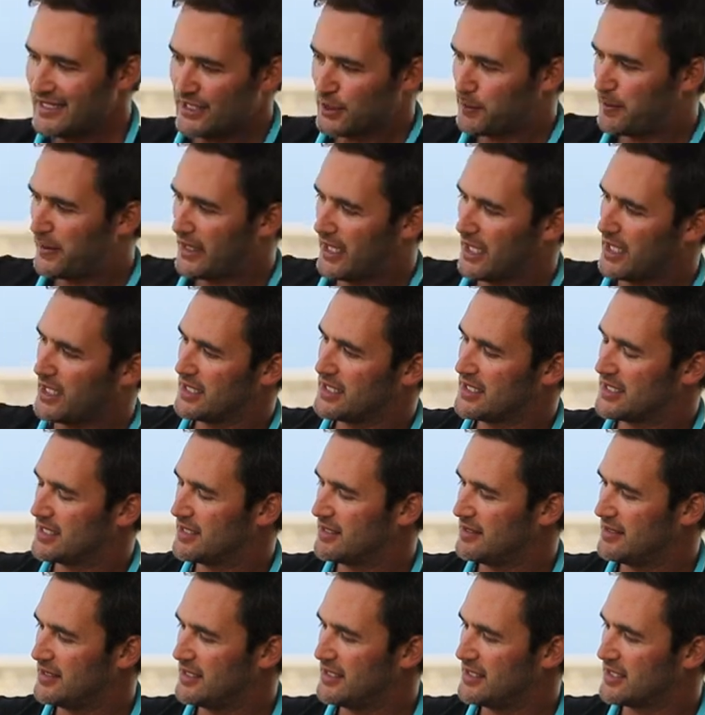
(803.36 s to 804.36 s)
is
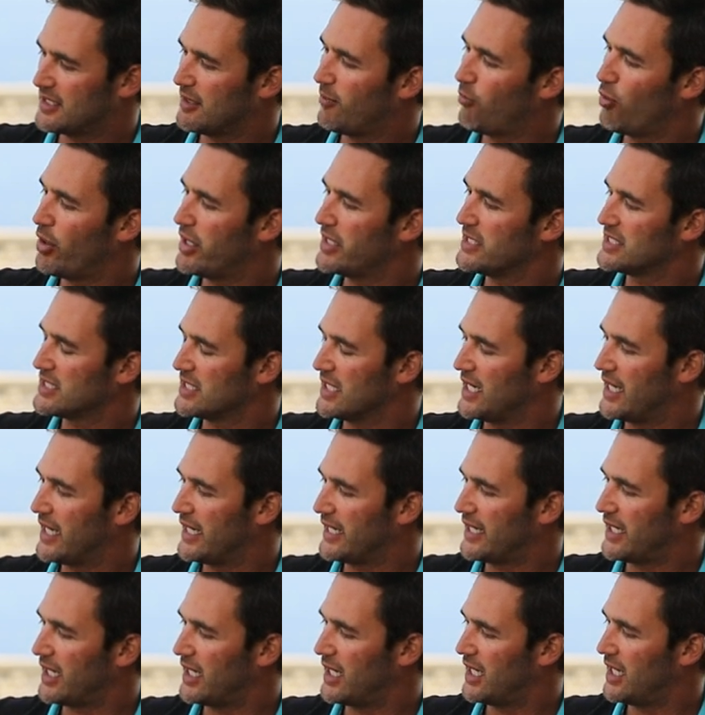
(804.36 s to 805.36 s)
because in some ways,
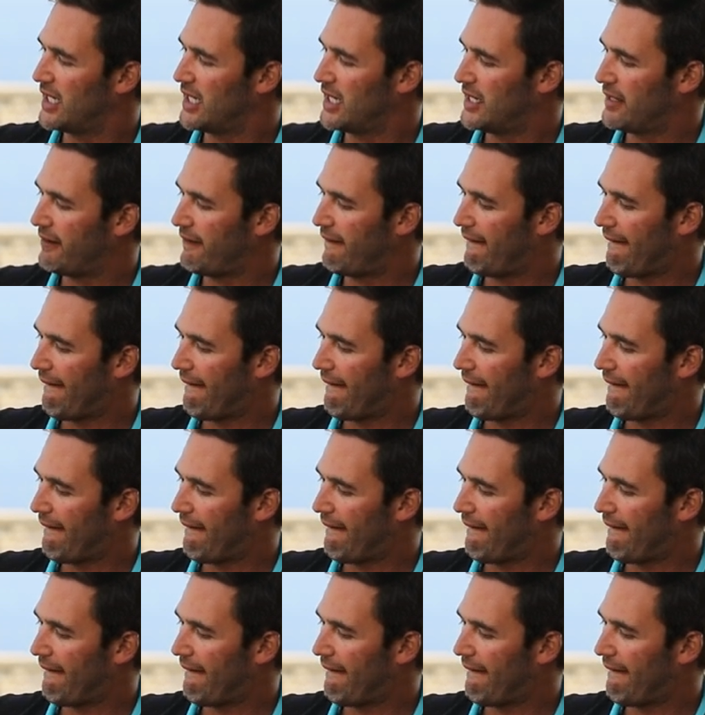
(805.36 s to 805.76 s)
like uh,